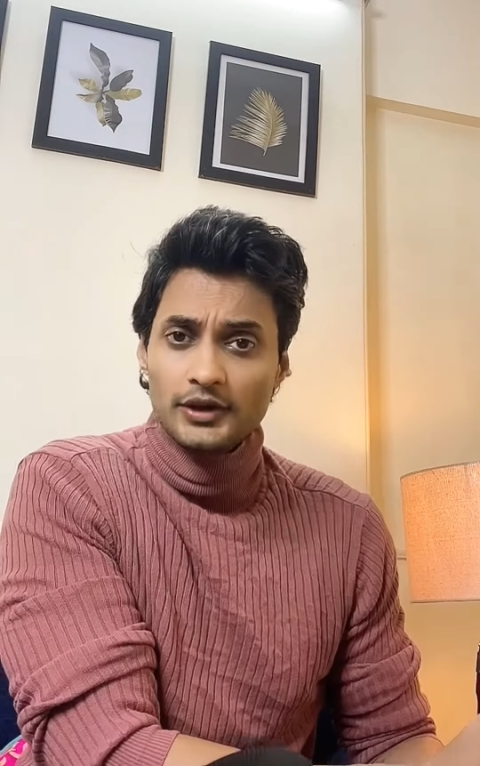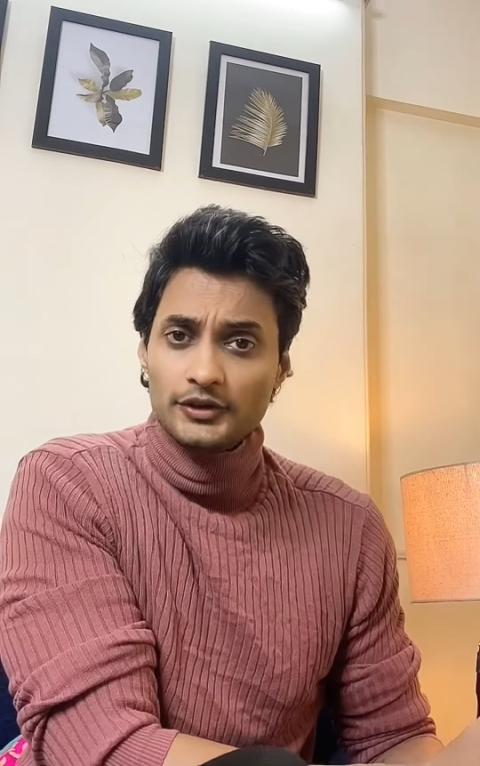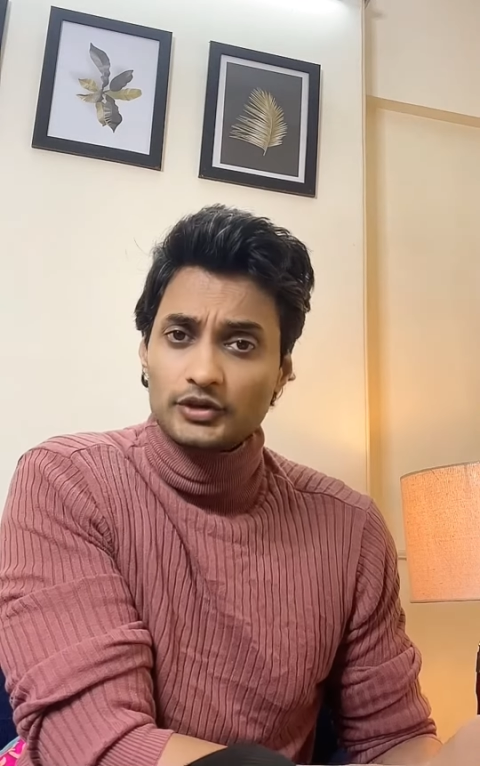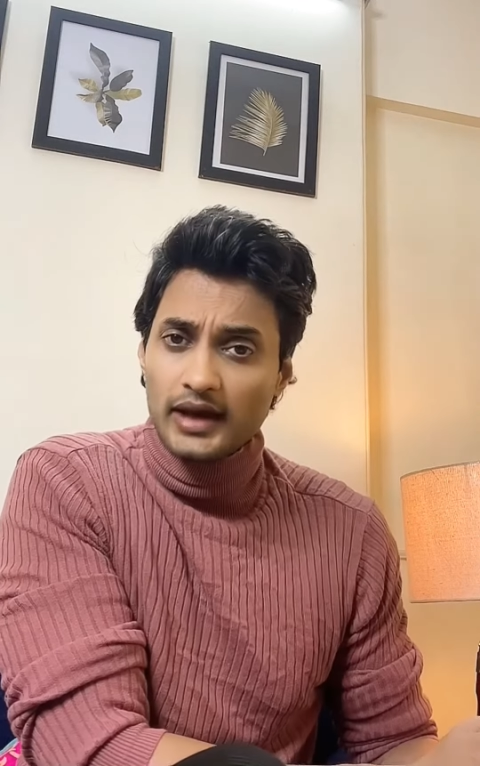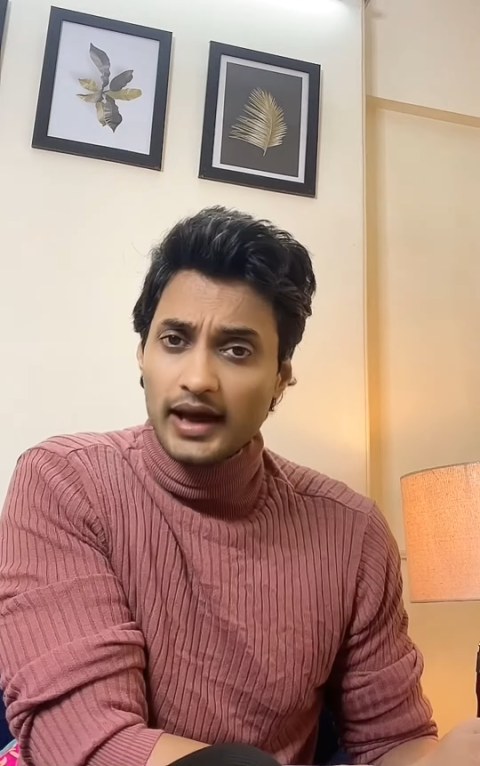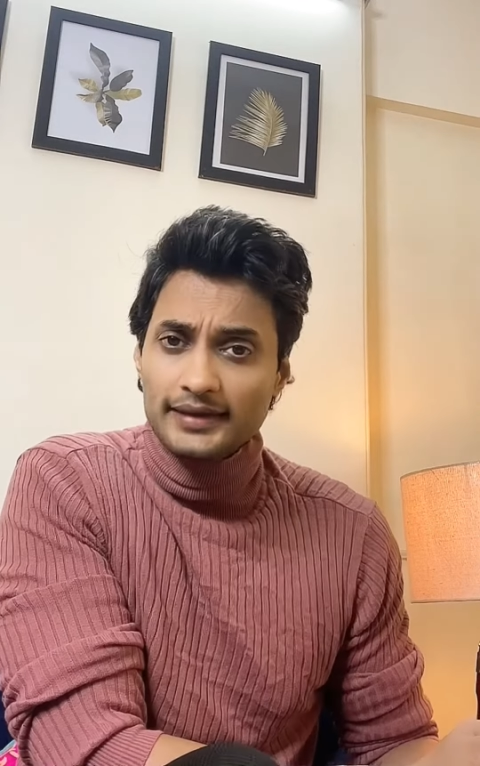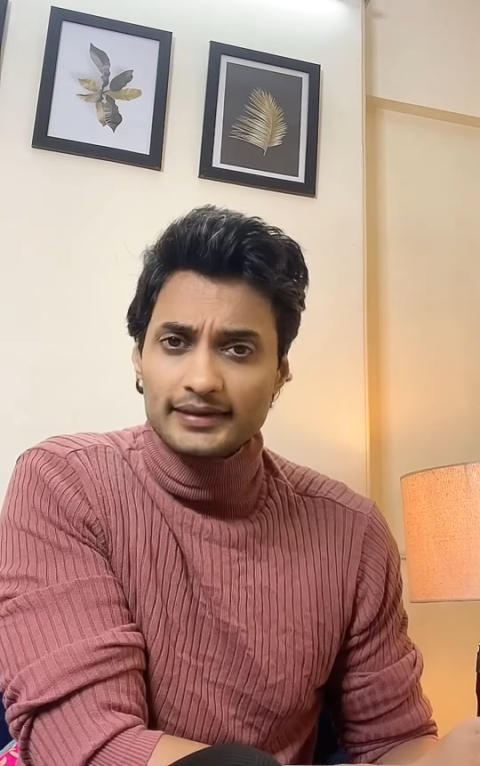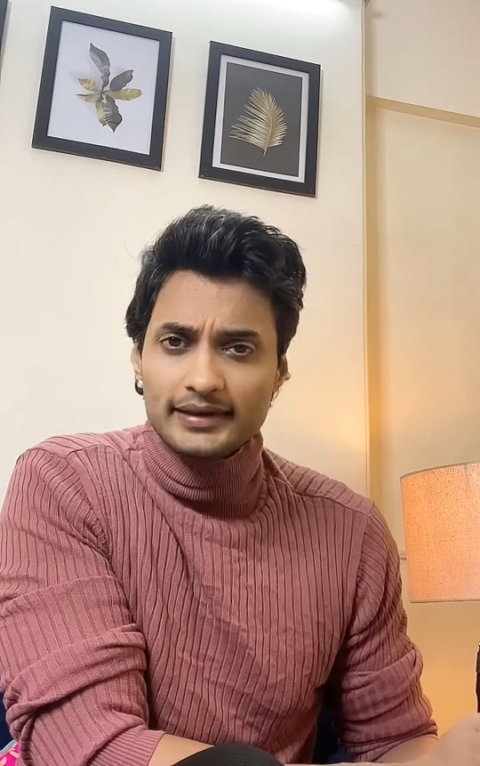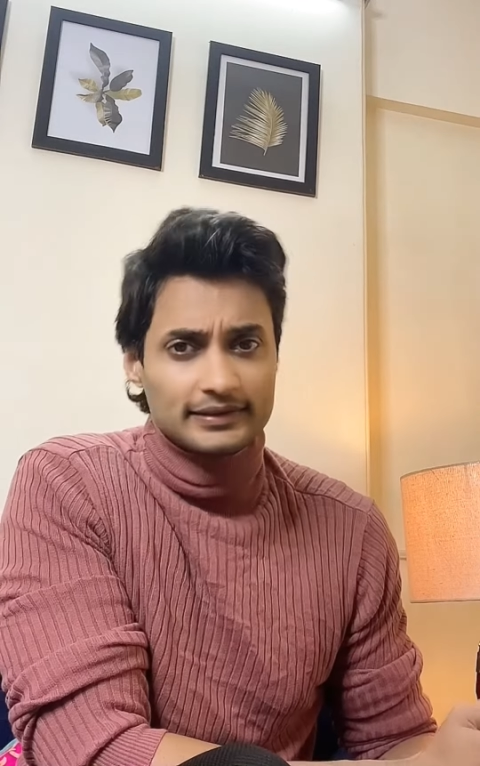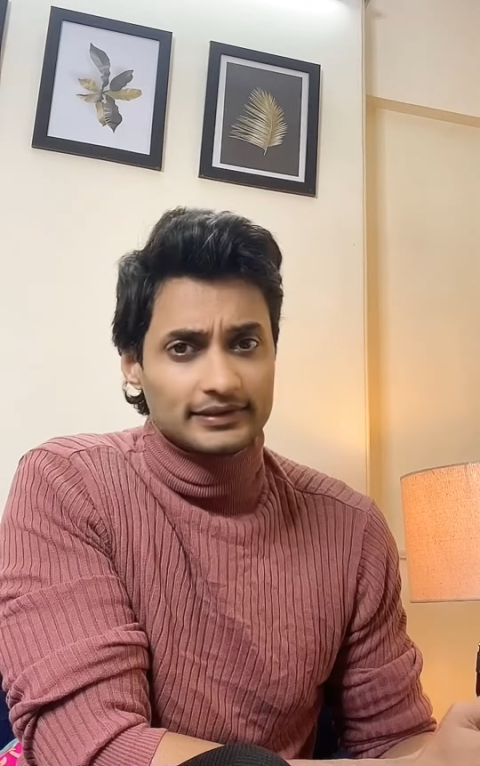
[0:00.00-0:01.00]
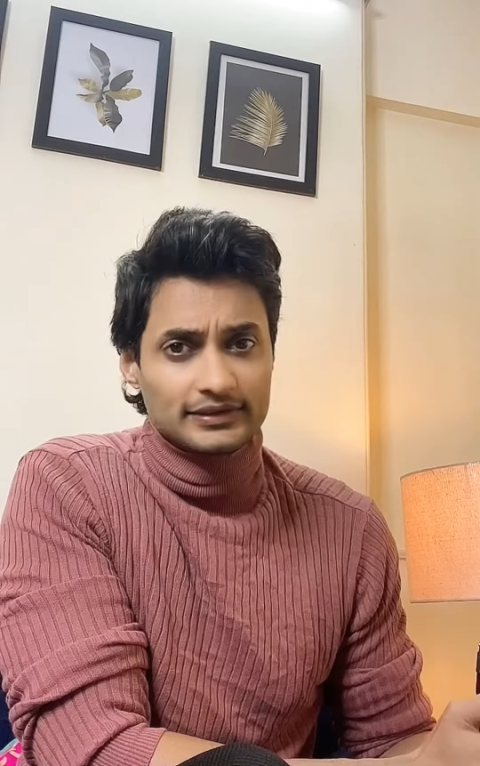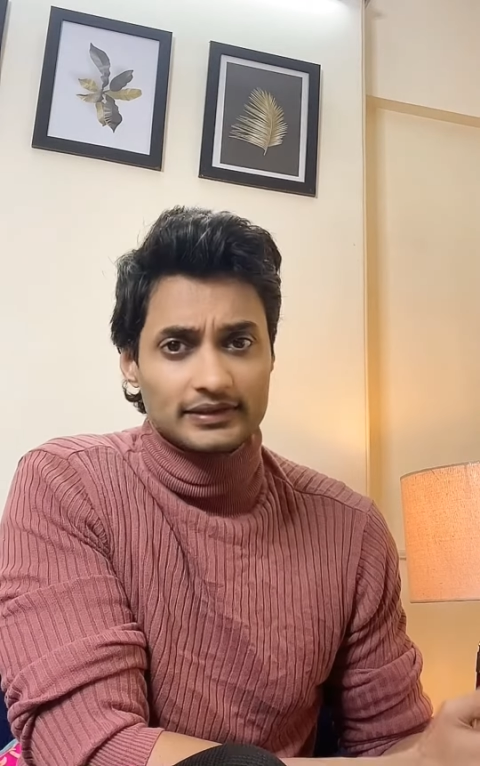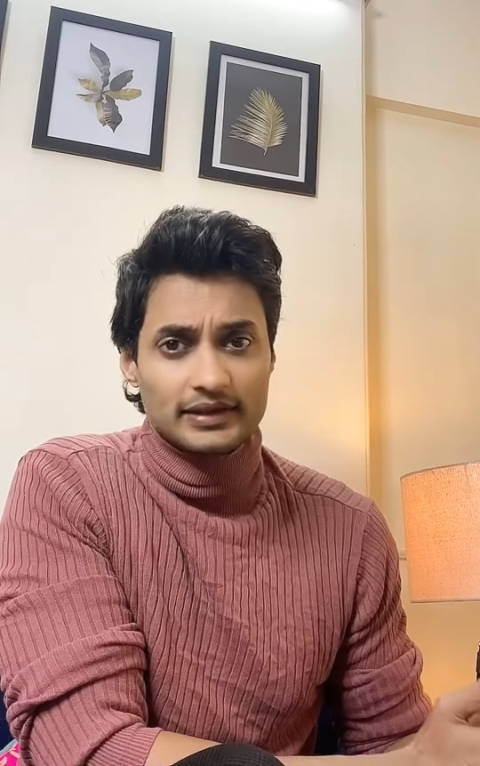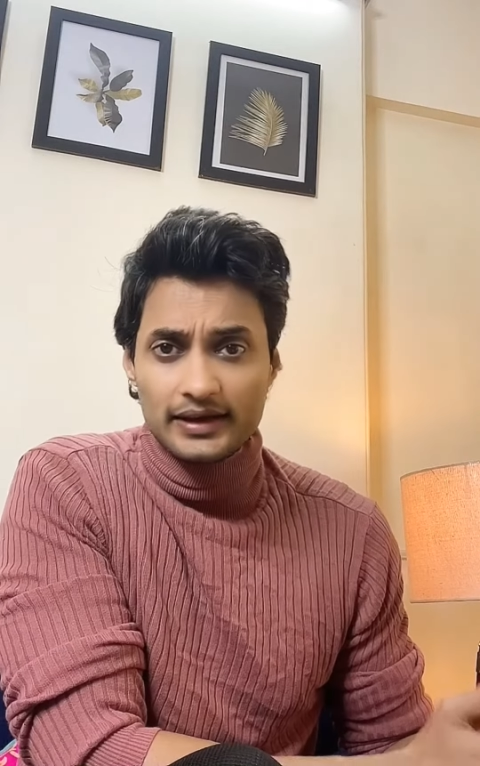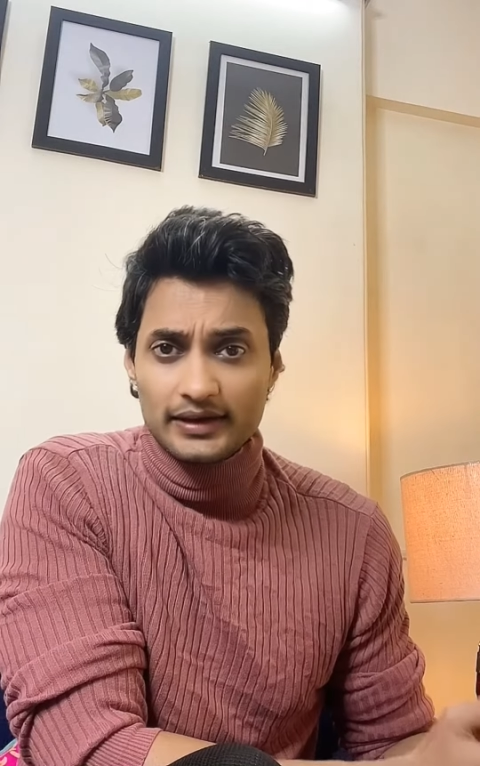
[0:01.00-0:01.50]
So guys, is
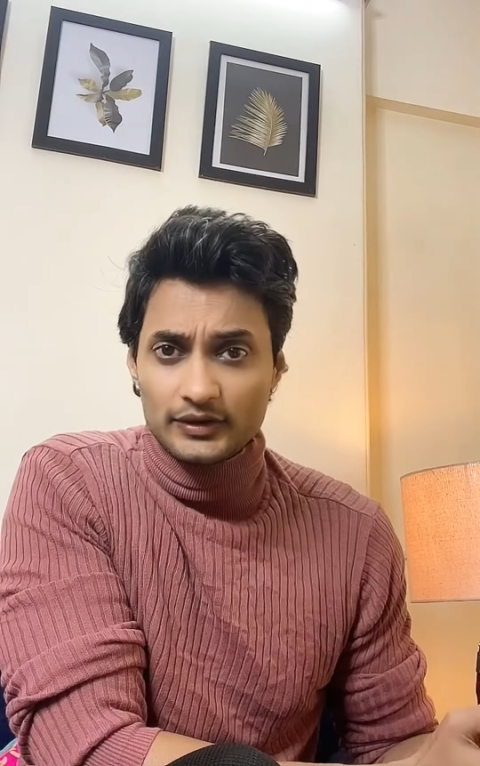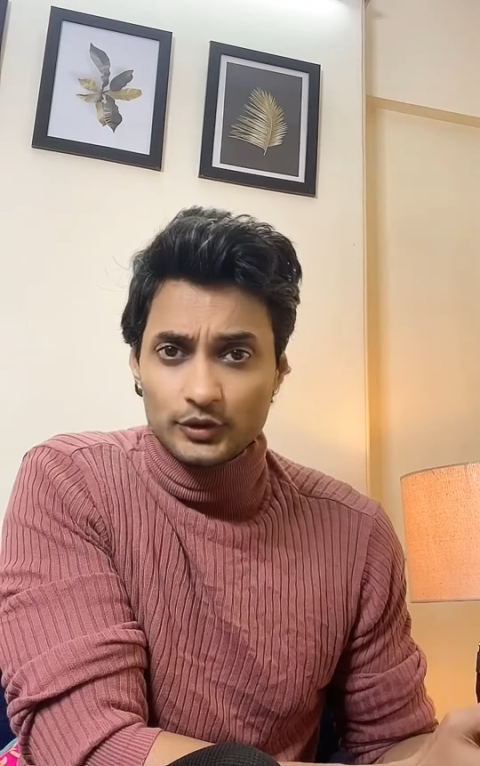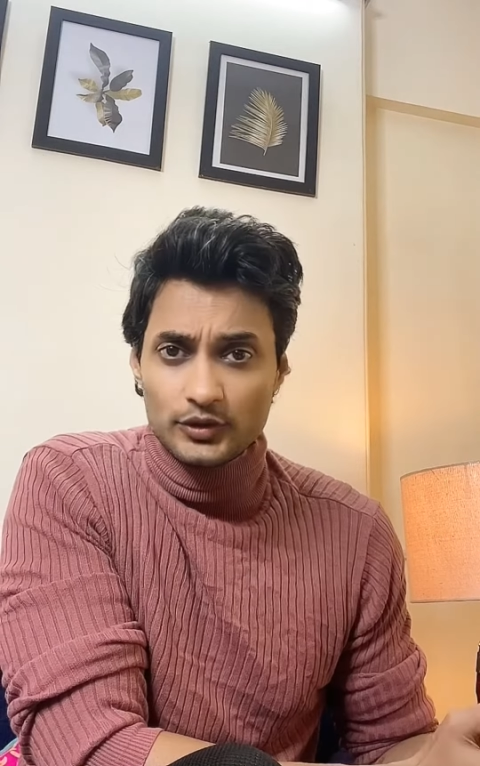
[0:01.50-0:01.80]
gaane ko